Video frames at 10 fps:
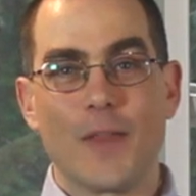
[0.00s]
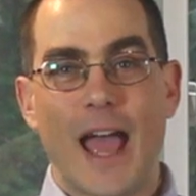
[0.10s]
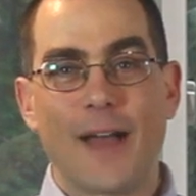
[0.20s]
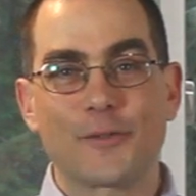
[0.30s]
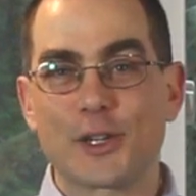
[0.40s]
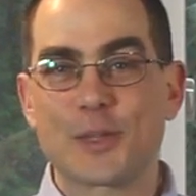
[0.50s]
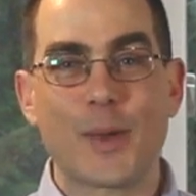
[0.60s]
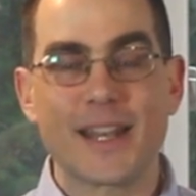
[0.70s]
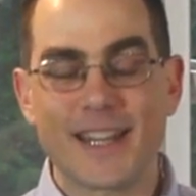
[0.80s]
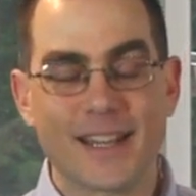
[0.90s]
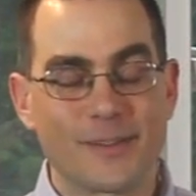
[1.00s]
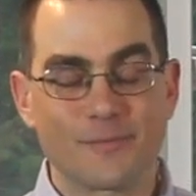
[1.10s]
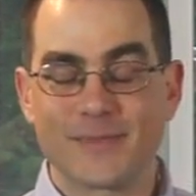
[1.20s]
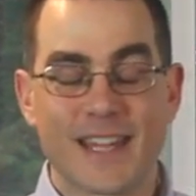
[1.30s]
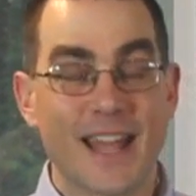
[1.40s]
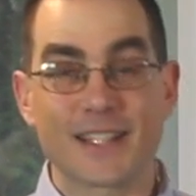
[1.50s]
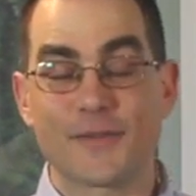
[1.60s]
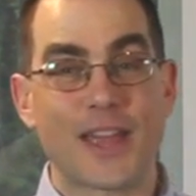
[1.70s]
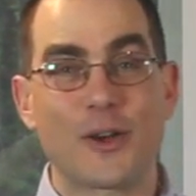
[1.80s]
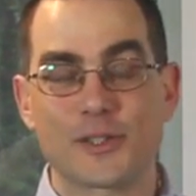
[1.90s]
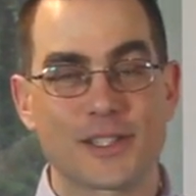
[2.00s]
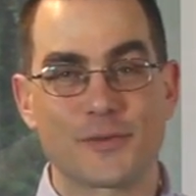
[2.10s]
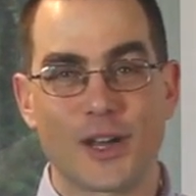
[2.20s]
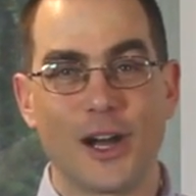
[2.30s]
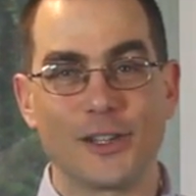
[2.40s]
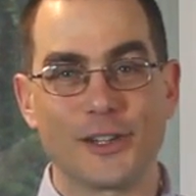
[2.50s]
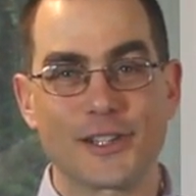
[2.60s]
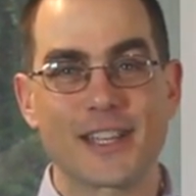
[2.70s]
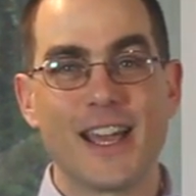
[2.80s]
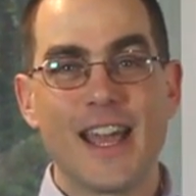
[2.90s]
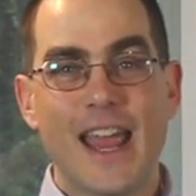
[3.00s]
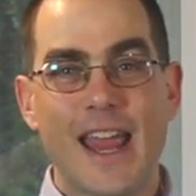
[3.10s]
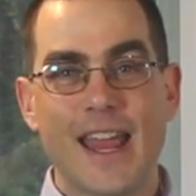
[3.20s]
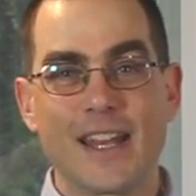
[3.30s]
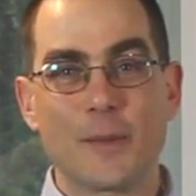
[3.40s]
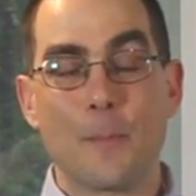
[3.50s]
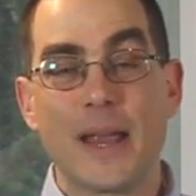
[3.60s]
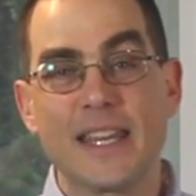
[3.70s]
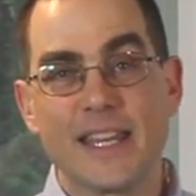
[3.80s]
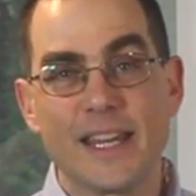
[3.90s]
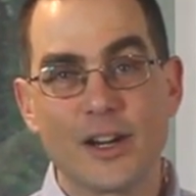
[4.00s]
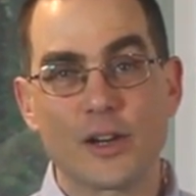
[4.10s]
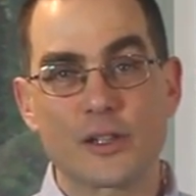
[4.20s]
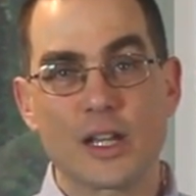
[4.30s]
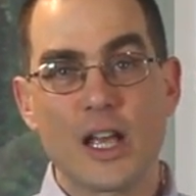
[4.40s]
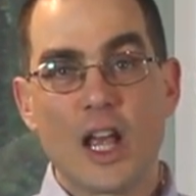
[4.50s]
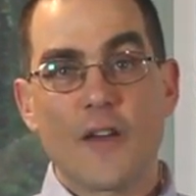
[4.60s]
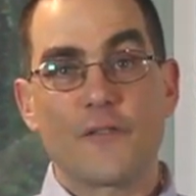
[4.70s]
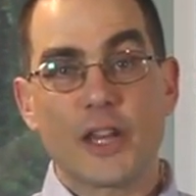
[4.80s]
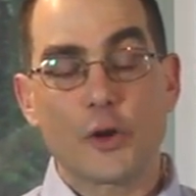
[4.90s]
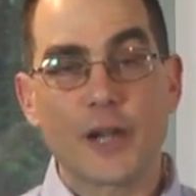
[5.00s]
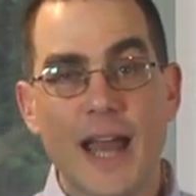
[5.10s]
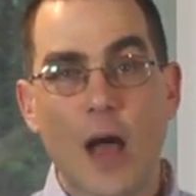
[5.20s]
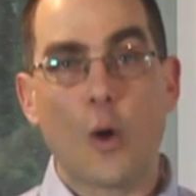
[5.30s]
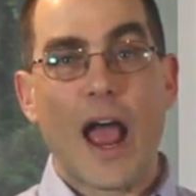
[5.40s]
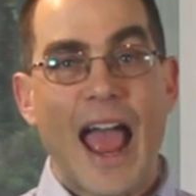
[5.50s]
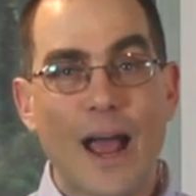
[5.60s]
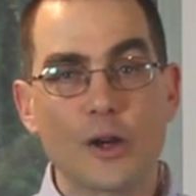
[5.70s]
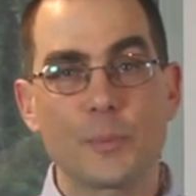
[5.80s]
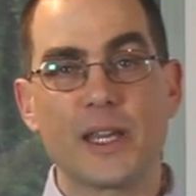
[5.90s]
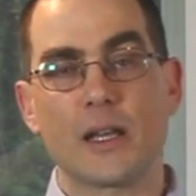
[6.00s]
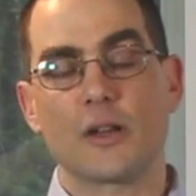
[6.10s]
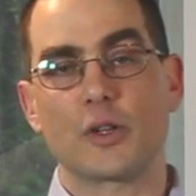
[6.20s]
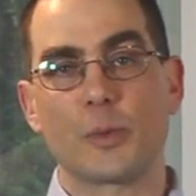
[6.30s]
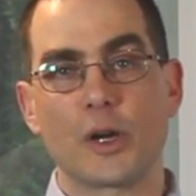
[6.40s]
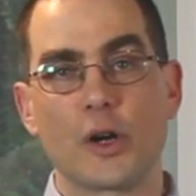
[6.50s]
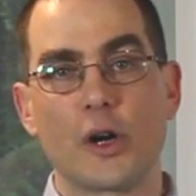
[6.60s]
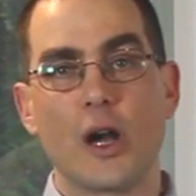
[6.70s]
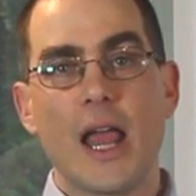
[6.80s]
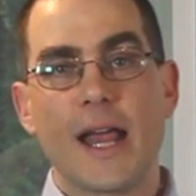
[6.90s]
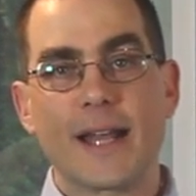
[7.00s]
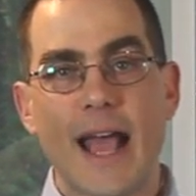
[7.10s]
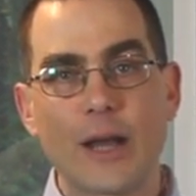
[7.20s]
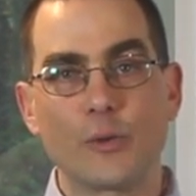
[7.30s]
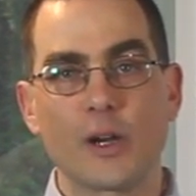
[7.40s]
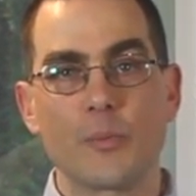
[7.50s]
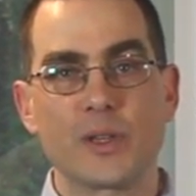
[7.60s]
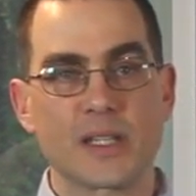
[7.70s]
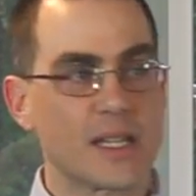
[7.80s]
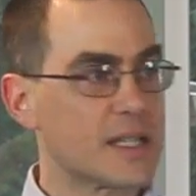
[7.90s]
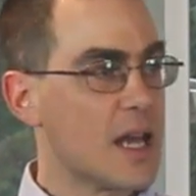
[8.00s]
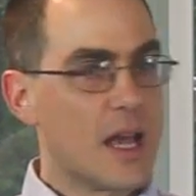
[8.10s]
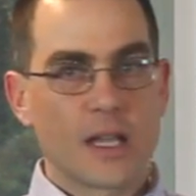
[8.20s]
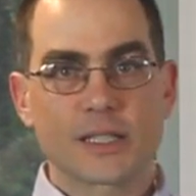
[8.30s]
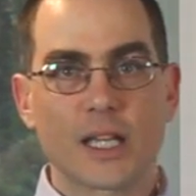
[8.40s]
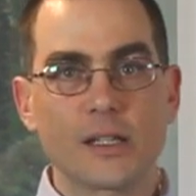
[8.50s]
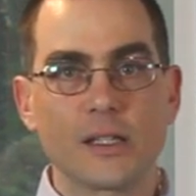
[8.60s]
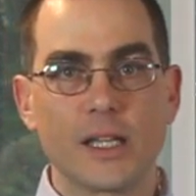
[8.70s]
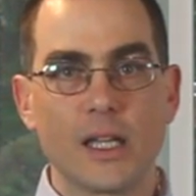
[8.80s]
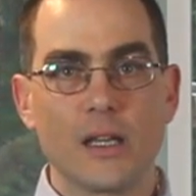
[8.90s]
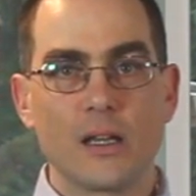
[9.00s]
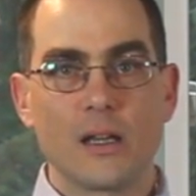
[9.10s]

after spending tens of thousands of dollars and many years figuring out how to be an entrepreneur and how to run a business, suddenly